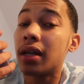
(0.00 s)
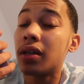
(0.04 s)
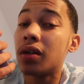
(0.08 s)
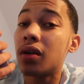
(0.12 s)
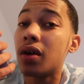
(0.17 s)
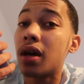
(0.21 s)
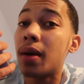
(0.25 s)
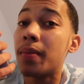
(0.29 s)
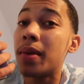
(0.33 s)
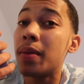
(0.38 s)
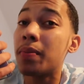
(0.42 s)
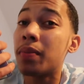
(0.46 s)

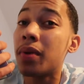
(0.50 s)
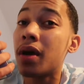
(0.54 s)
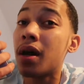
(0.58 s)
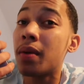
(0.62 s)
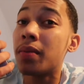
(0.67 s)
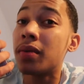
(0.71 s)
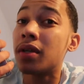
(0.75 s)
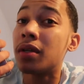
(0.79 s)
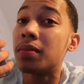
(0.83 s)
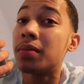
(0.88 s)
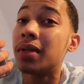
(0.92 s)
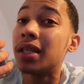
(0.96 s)
know, I'm in
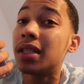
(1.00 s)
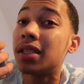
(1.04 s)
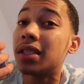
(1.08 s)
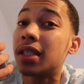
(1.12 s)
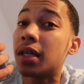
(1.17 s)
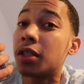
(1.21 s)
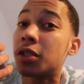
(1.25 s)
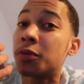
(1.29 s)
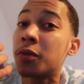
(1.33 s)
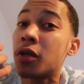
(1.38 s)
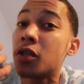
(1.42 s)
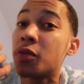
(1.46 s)
Birmingham, literally.
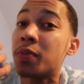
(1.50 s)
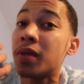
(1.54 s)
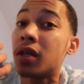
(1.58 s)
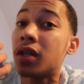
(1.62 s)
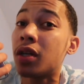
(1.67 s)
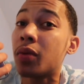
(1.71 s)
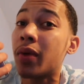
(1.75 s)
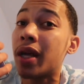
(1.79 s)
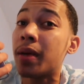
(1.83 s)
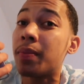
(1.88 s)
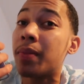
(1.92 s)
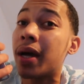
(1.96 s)
I'm supposed to be on
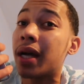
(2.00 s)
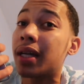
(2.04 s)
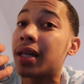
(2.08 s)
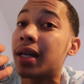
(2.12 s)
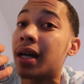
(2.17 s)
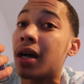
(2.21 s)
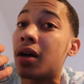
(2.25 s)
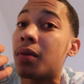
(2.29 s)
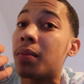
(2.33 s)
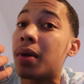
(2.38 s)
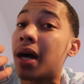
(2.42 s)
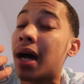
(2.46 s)
the way back
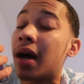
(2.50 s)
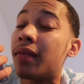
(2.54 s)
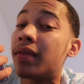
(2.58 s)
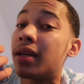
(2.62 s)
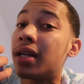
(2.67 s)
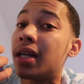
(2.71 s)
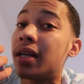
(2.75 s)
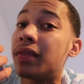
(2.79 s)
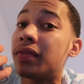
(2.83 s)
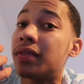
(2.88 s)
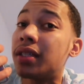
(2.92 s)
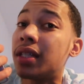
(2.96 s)
now, but I haven't
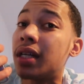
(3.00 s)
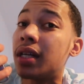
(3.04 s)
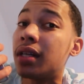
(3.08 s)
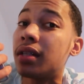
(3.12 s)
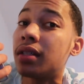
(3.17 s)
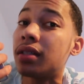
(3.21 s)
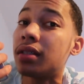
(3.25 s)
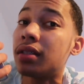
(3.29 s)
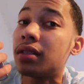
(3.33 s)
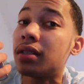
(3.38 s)
left yet.